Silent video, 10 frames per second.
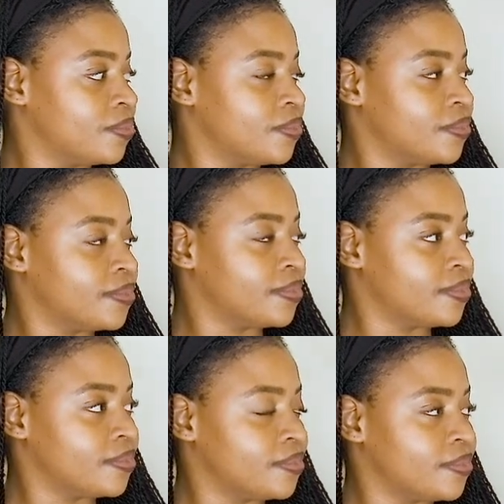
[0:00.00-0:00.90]

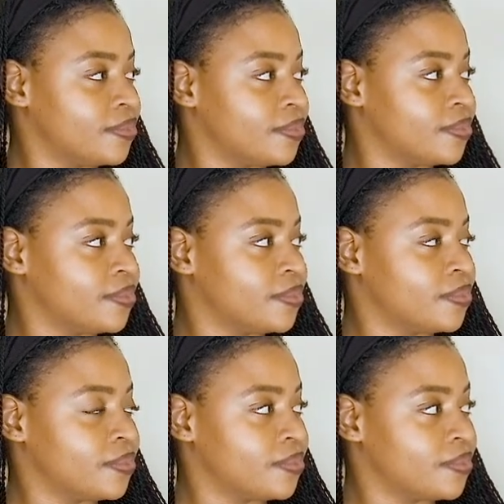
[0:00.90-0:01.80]

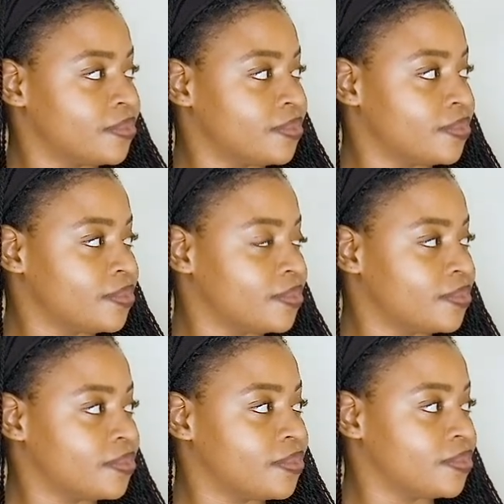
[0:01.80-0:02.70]

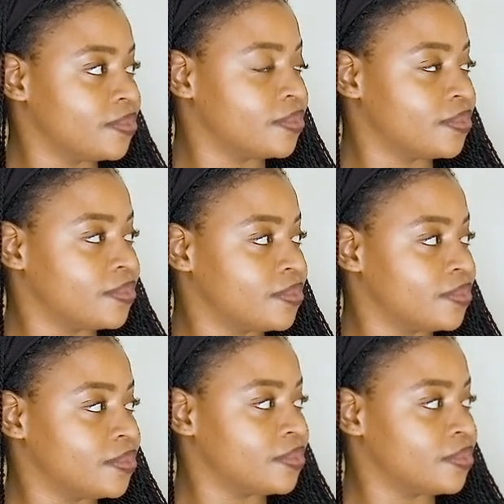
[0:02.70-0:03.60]

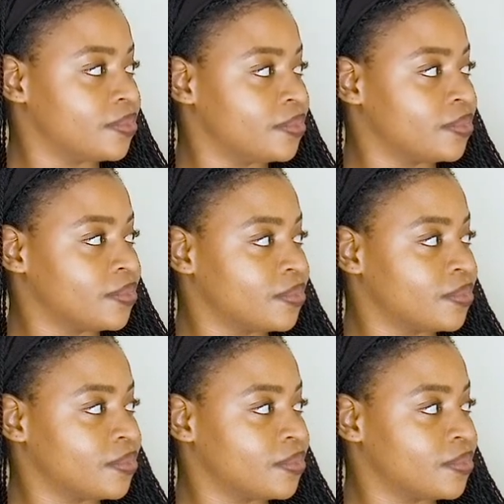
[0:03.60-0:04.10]
The person shown says nothing.